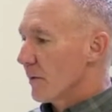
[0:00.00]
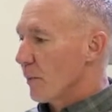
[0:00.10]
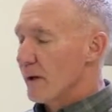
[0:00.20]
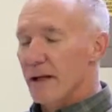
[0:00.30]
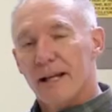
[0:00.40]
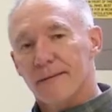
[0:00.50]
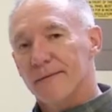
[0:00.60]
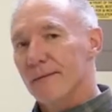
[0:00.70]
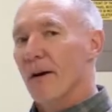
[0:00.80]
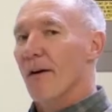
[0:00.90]
We get
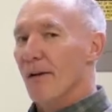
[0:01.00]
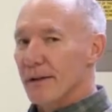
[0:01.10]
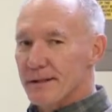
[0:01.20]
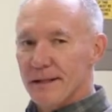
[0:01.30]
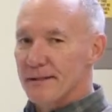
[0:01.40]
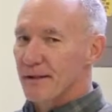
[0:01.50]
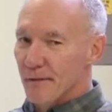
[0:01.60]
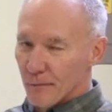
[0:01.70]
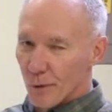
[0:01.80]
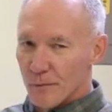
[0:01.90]
all these
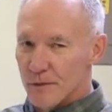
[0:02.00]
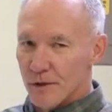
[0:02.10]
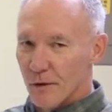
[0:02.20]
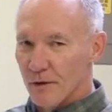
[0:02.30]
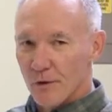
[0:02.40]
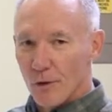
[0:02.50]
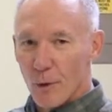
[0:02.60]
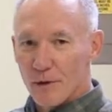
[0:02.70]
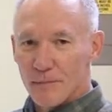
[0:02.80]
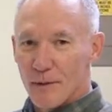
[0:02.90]
consent forms, it
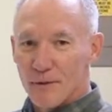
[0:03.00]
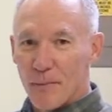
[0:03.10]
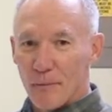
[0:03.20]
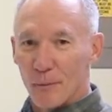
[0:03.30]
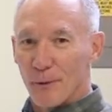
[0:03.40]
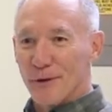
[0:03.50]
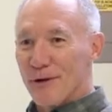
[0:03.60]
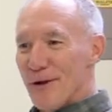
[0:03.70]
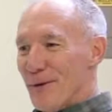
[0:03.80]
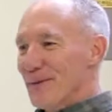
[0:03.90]
requires a bunch of paperwork
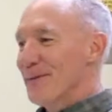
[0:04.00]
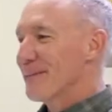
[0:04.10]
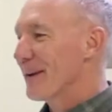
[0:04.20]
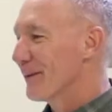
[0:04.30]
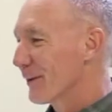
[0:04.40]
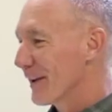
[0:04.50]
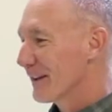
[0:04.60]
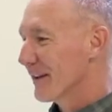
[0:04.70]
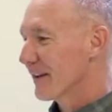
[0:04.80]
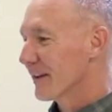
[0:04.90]
to do, but we'll
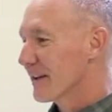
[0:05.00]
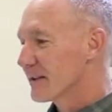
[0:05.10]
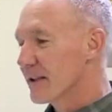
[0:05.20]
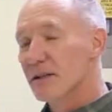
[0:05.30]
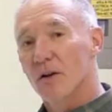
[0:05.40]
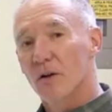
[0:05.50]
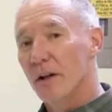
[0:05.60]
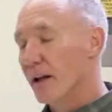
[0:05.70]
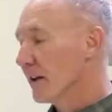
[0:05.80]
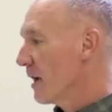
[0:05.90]
get the consents all
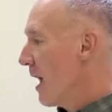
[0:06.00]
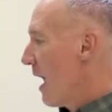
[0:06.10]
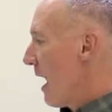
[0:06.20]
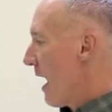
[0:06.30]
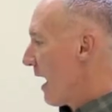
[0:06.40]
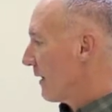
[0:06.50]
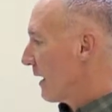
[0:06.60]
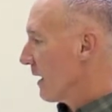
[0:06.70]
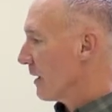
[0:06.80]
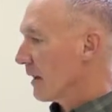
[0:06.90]
done, and
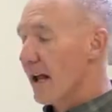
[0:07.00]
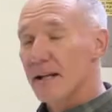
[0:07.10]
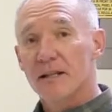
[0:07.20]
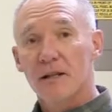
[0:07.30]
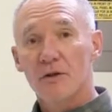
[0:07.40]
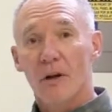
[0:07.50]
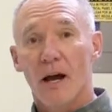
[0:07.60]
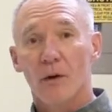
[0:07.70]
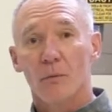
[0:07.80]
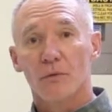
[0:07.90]
then the anesthesia
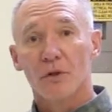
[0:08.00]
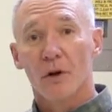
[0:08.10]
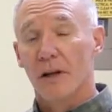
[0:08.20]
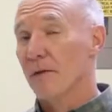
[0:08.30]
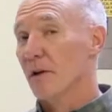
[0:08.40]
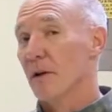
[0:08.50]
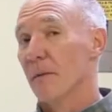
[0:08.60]
guy will start giving you the